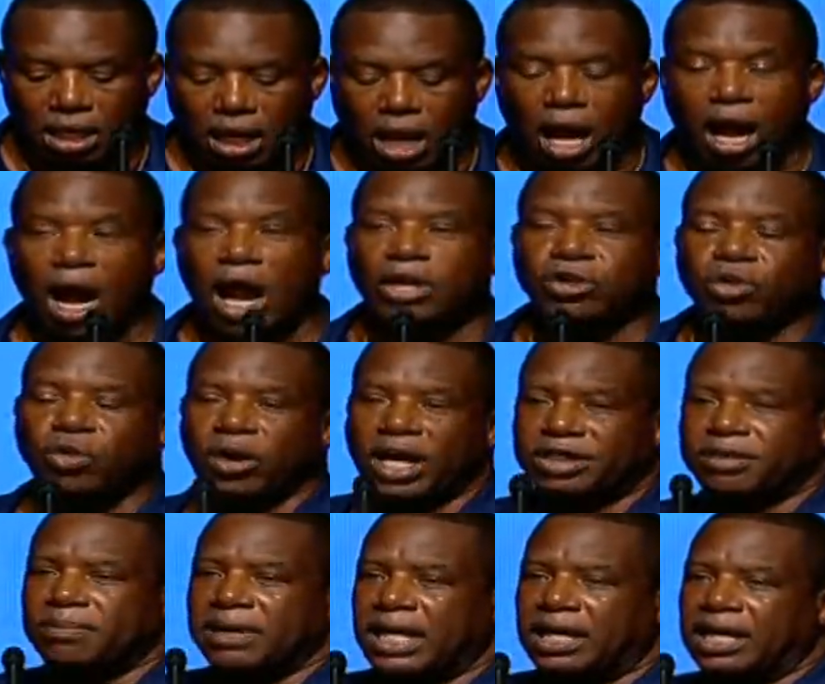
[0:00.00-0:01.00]
Are you
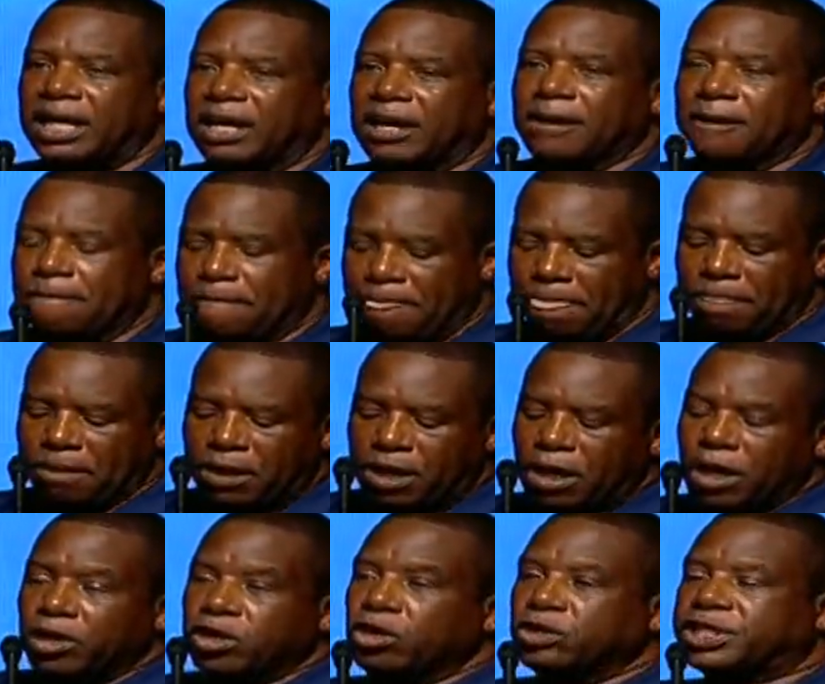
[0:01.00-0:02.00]
with me here?
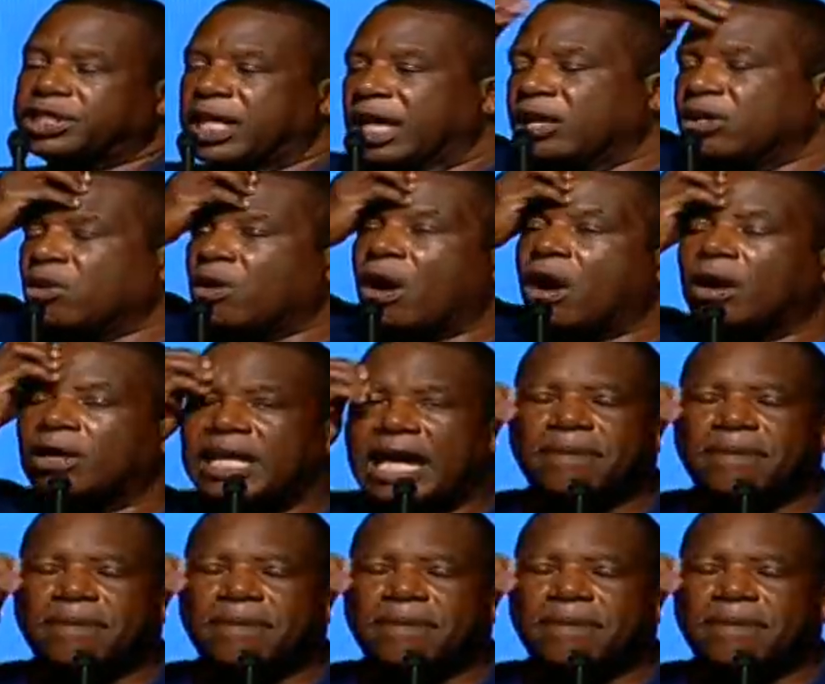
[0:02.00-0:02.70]
You see, you all.